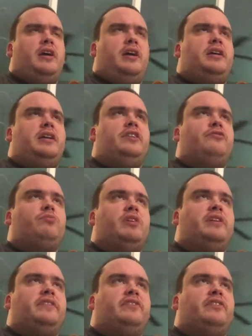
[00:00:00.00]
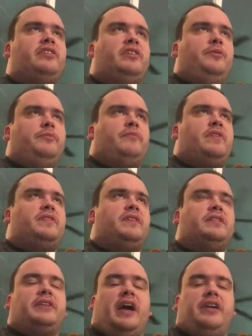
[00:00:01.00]
And he's witnessing the
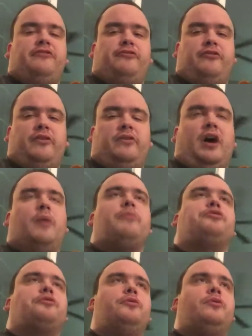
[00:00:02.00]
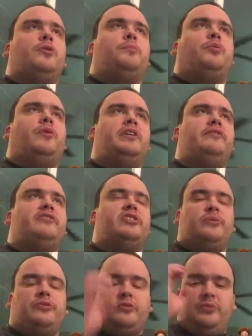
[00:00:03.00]
life, through her point of
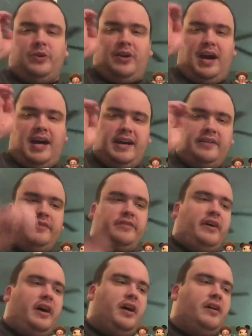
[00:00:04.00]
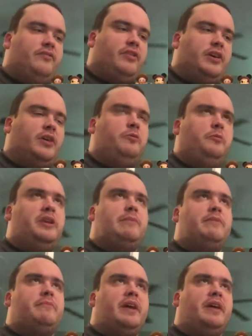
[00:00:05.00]
view, through her eyes, of a young woman named
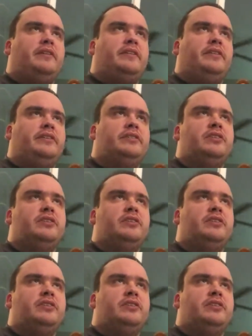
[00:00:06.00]
Amanda,